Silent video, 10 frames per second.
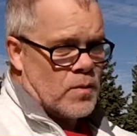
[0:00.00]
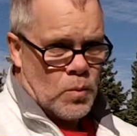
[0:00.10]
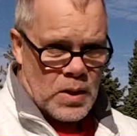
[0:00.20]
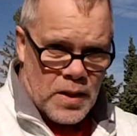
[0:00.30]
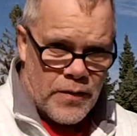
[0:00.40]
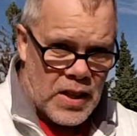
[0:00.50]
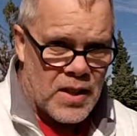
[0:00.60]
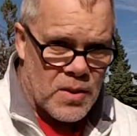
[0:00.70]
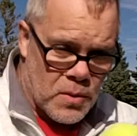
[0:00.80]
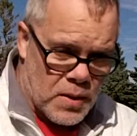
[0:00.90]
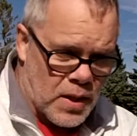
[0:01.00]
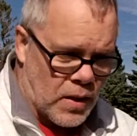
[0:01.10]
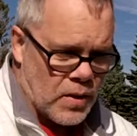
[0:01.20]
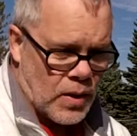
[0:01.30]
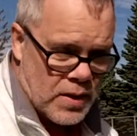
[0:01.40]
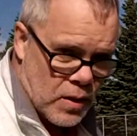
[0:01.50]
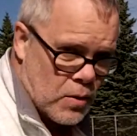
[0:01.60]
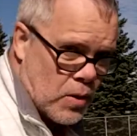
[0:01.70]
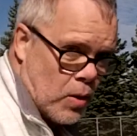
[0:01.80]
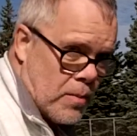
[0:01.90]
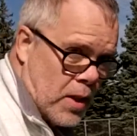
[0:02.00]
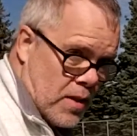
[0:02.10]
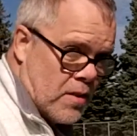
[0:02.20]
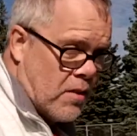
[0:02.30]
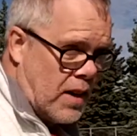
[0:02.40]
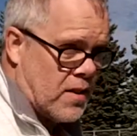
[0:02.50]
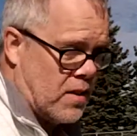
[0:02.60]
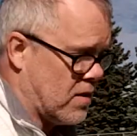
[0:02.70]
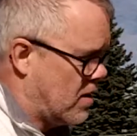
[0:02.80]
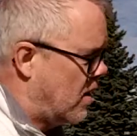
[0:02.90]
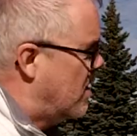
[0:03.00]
what the videos will tell you on YouTube, the instructors,